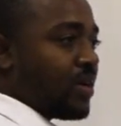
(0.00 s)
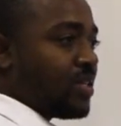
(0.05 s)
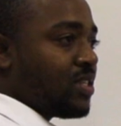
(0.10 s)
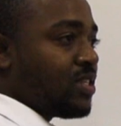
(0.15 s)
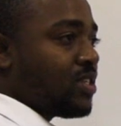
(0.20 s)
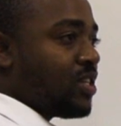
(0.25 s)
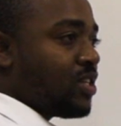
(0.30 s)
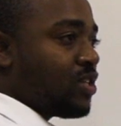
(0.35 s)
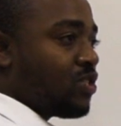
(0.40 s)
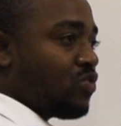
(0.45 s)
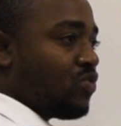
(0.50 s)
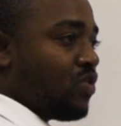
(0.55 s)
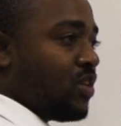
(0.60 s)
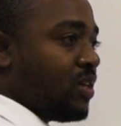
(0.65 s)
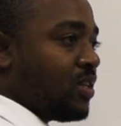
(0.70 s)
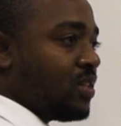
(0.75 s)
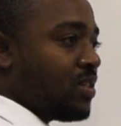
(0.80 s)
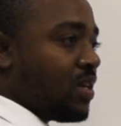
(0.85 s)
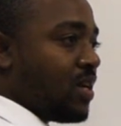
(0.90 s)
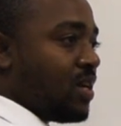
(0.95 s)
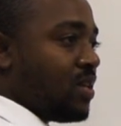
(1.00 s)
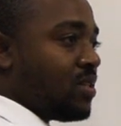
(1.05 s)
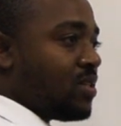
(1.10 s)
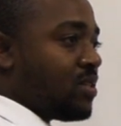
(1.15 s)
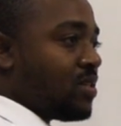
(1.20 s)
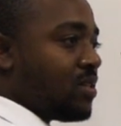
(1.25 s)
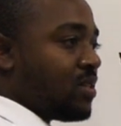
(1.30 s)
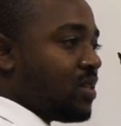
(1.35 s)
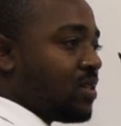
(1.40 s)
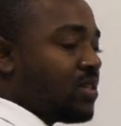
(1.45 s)
What is discrete
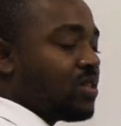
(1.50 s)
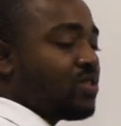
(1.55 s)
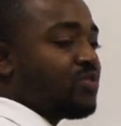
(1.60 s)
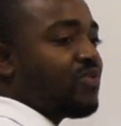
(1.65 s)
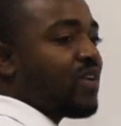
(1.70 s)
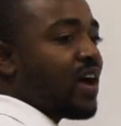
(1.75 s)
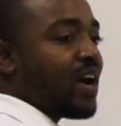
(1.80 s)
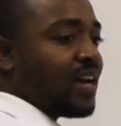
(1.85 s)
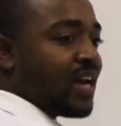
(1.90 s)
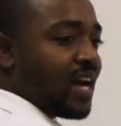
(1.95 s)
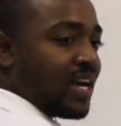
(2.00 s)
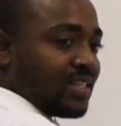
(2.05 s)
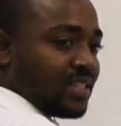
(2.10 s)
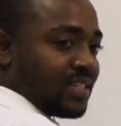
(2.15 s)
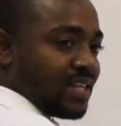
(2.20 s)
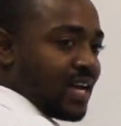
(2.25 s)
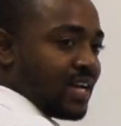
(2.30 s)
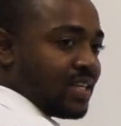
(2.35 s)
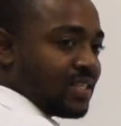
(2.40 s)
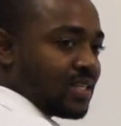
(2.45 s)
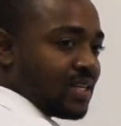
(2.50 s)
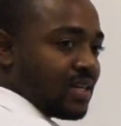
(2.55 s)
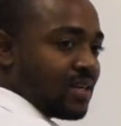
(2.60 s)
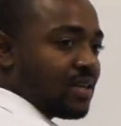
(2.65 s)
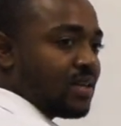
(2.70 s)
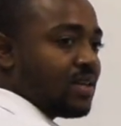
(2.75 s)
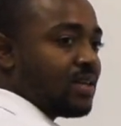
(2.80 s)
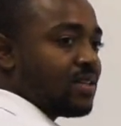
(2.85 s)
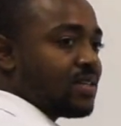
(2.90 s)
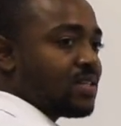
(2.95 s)
is this is finite
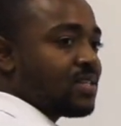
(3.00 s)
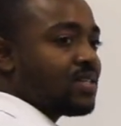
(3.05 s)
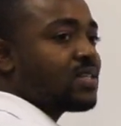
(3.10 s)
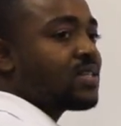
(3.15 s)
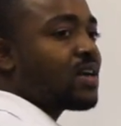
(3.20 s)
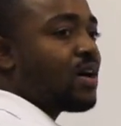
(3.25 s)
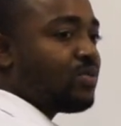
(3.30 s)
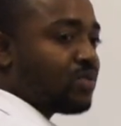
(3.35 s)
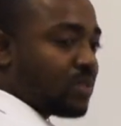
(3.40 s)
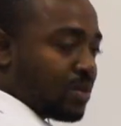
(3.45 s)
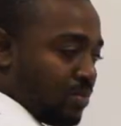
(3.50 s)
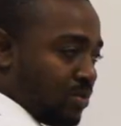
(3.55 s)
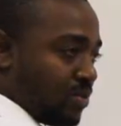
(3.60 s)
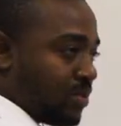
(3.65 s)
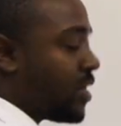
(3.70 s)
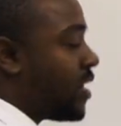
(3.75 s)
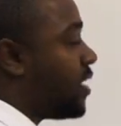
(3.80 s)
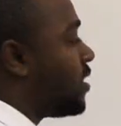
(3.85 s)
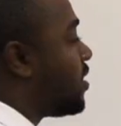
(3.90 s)
data, this is countable